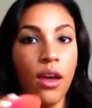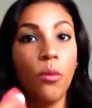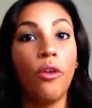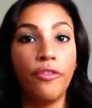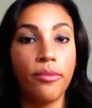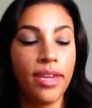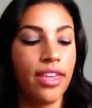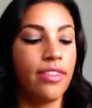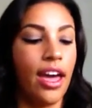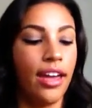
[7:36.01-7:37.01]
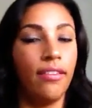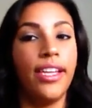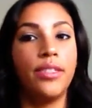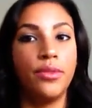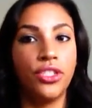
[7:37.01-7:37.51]
well, for me, that I
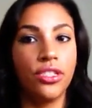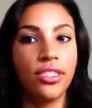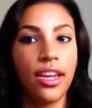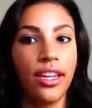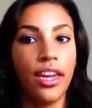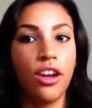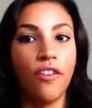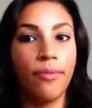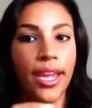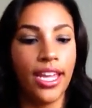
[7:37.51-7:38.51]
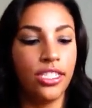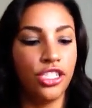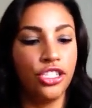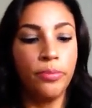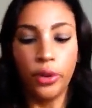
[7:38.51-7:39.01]
liked was just kind of getting it off my hand
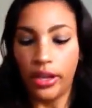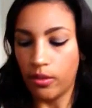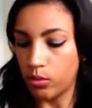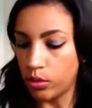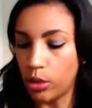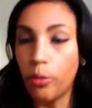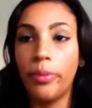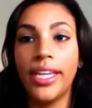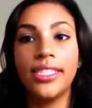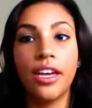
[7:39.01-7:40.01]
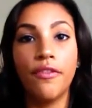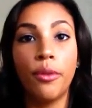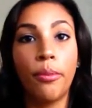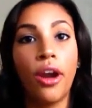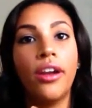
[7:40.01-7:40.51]
and just putting little bits of
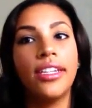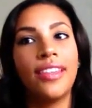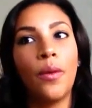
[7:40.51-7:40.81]
the product.